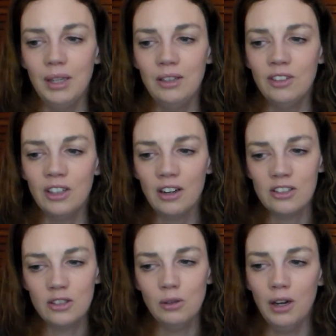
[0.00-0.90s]
in
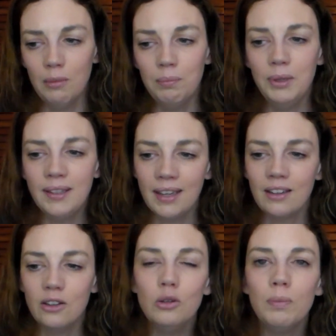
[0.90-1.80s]
regards to her
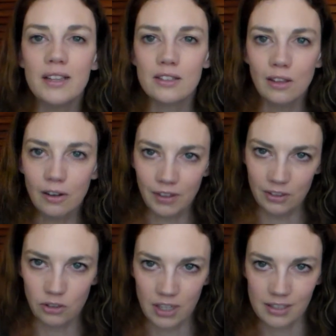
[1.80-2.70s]
being Cooper's love
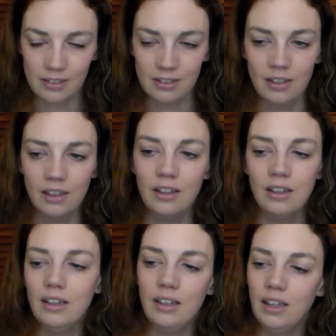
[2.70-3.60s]
interest.
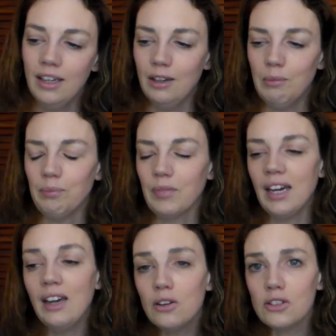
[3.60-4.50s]

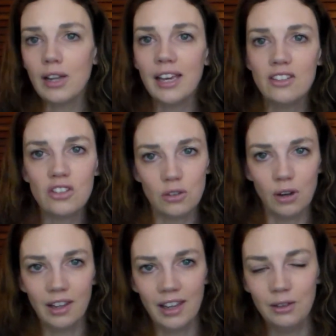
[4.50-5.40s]
I also like the
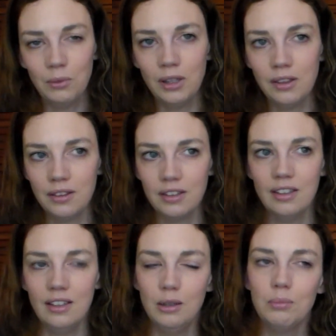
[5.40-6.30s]
storyline with
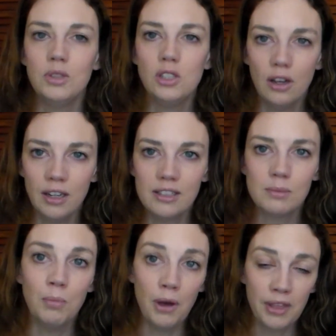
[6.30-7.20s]

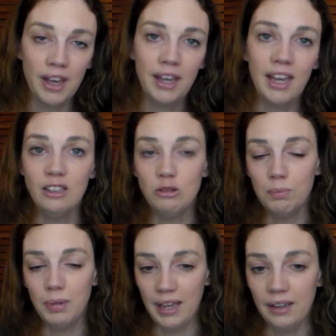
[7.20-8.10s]
Donna's mother
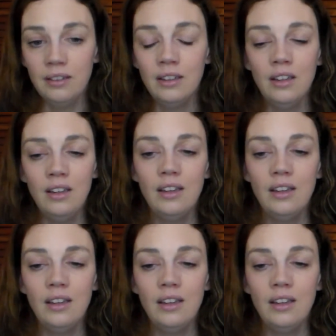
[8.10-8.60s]
and Ben,